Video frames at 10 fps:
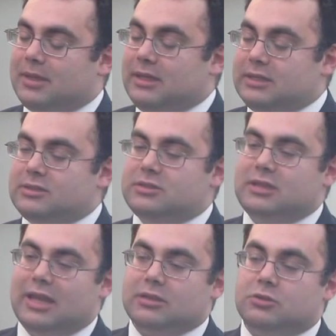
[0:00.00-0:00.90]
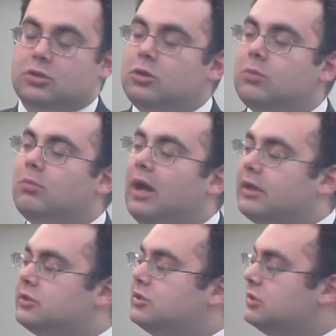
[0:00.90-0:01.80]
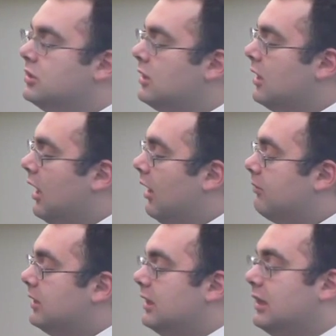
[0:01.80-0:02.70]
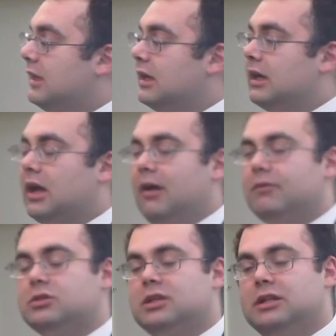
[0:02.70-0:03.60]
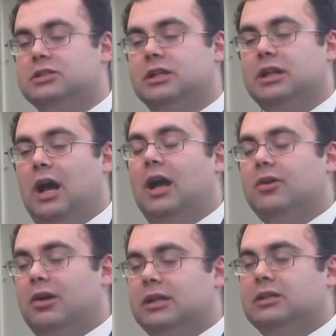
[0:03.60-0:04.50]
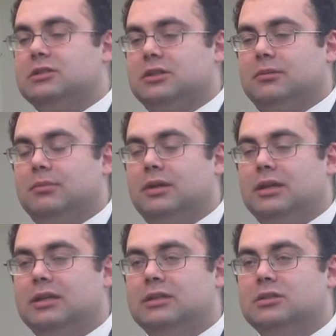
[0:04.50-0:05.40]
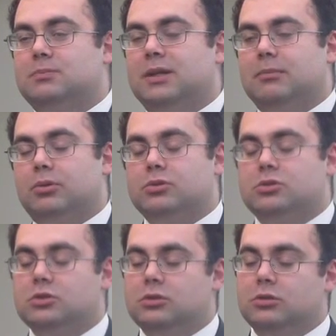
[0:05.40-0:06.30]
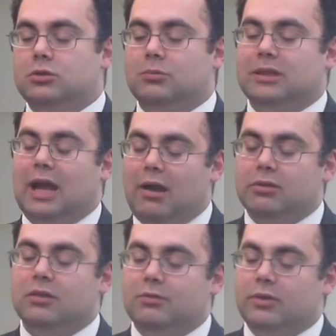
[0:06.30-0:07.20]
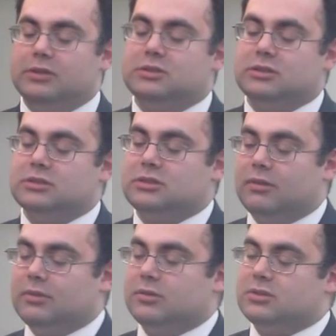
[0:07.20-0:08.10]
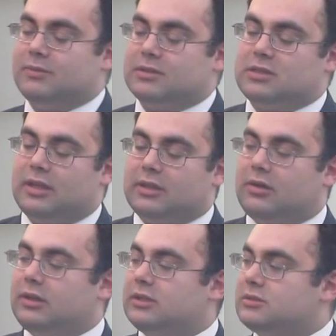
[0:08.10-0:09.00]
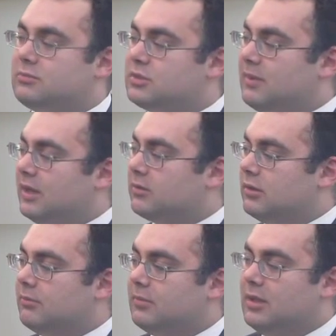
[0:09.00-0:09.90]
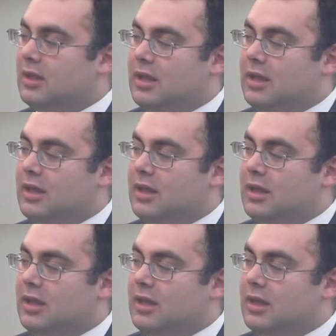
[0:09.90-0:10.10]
is that too much of the conversation on autism is being pursued without the voices of those of us on the autism spectrum.